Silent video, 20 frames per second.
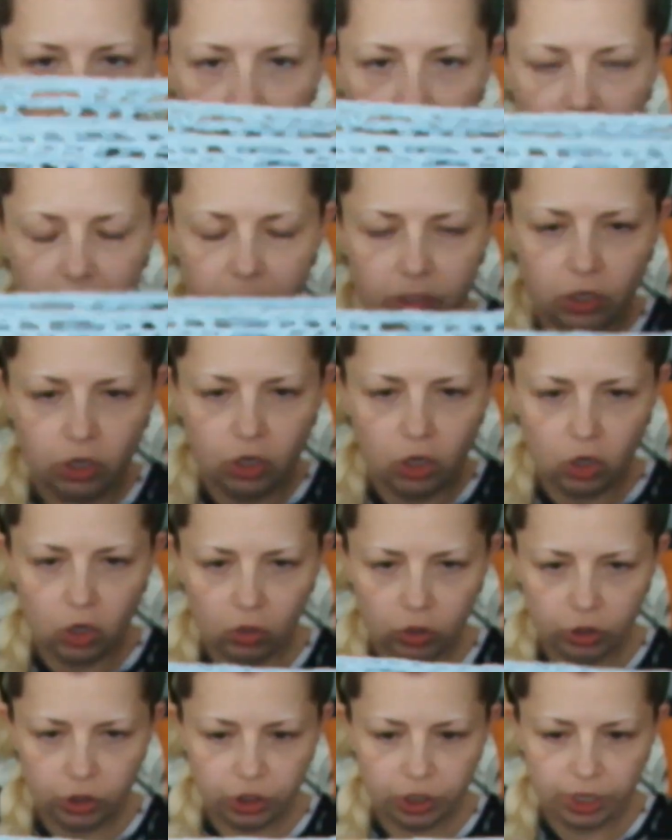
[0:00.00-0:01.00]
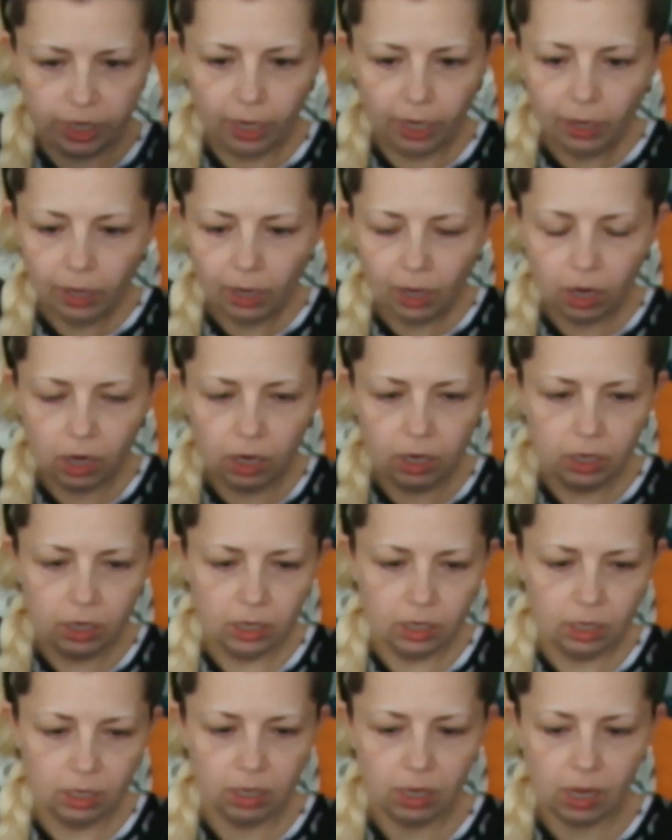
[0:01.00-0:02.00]
It's crochet.
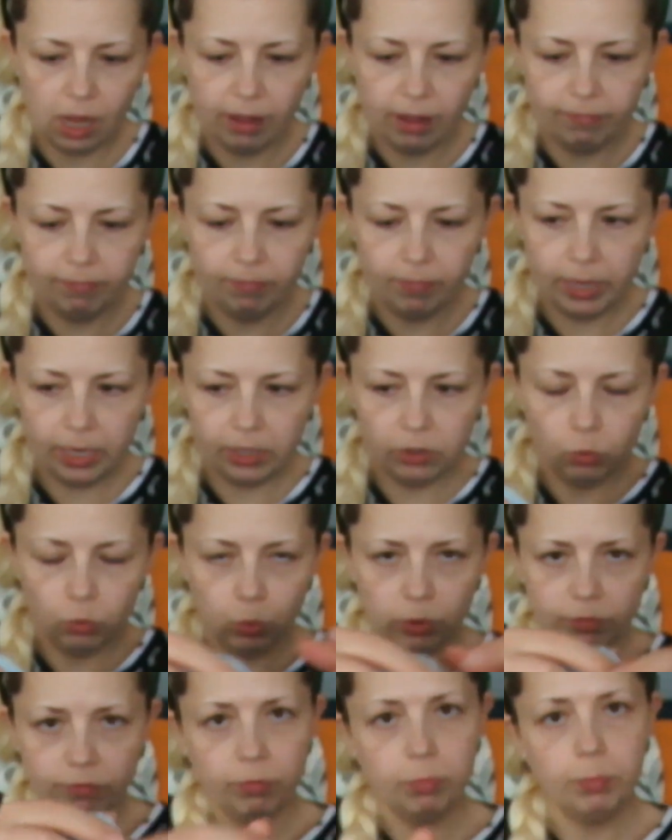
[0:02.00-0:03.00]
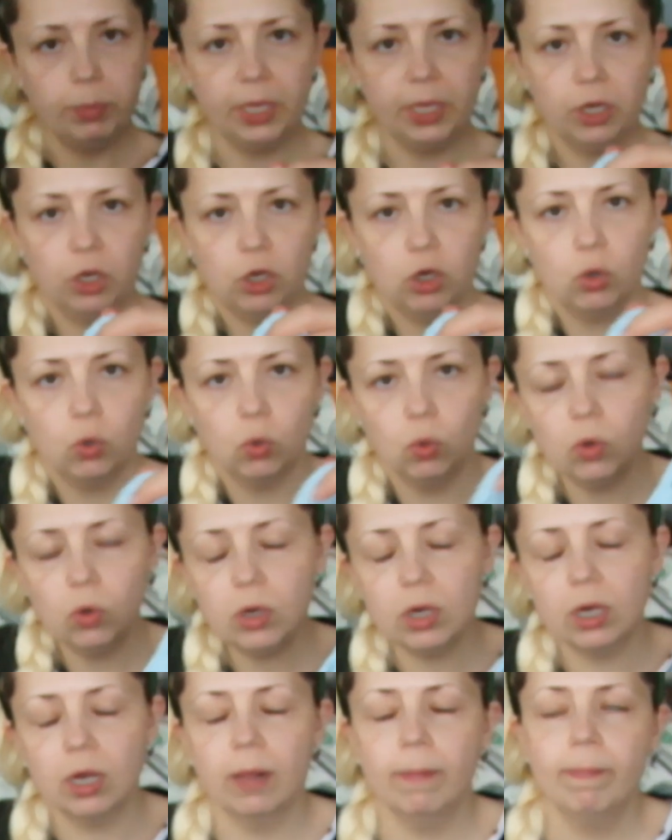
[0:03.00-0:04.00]
I've made with a big
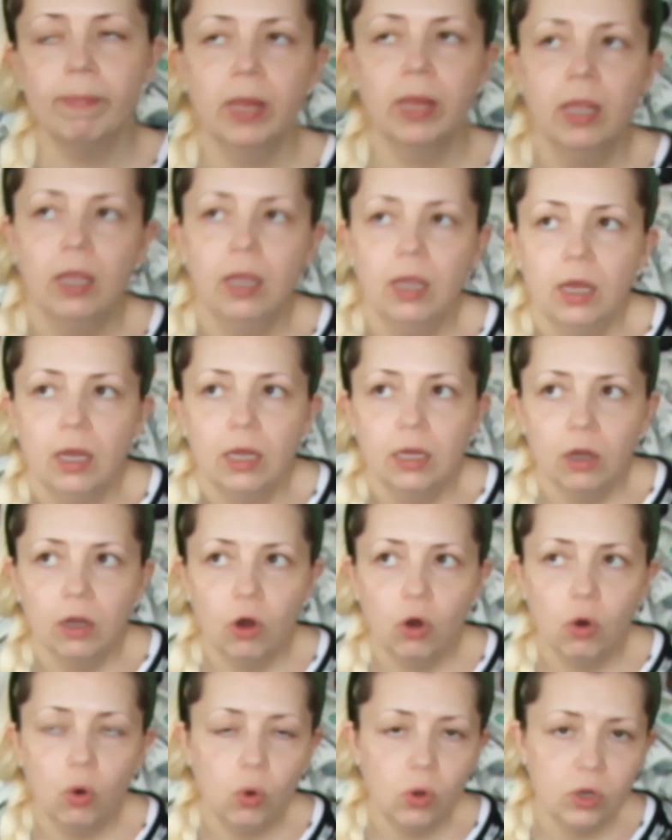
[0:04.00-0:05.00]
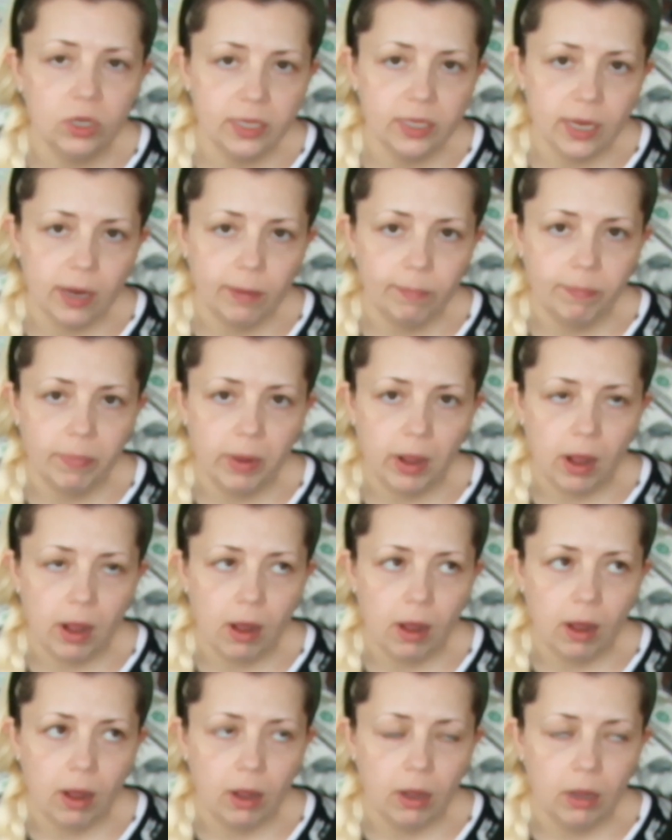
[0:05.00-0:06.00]
hook
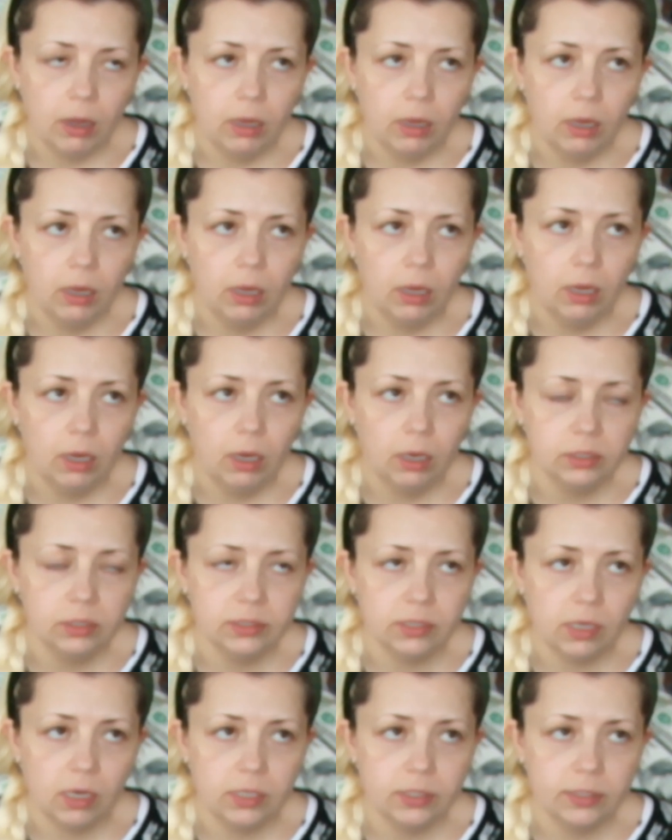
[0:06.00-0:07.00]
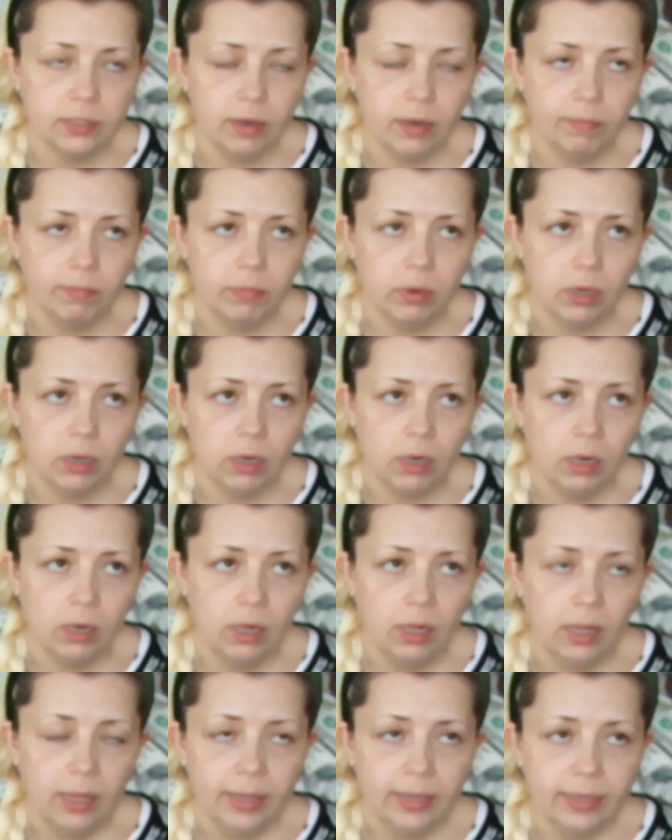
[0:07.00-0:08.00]
number, size number
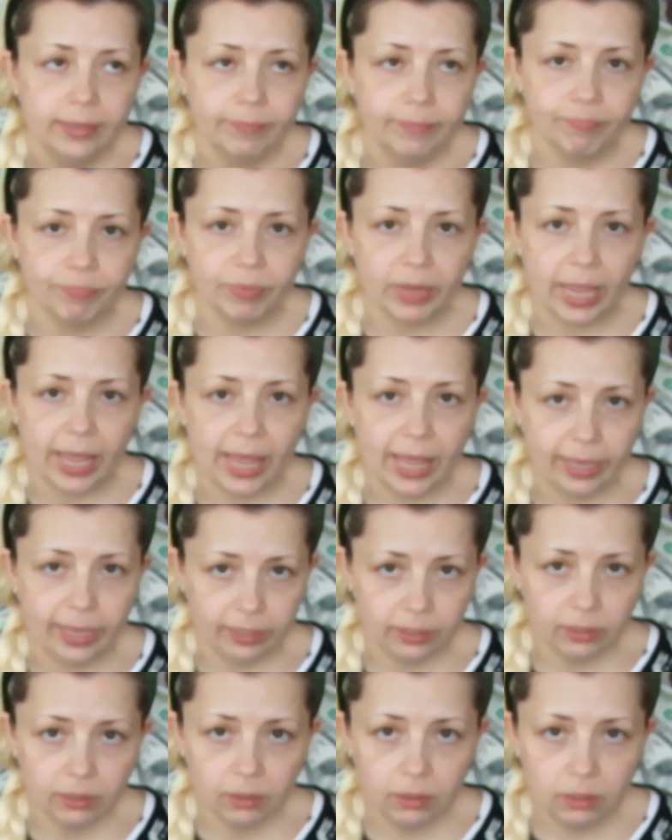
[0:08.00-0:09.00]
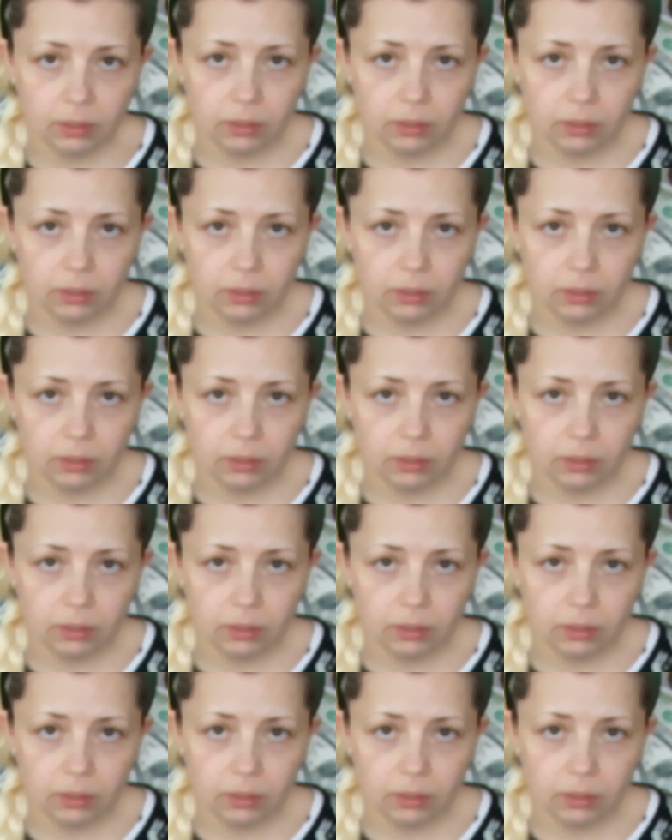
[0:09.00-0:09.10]
8,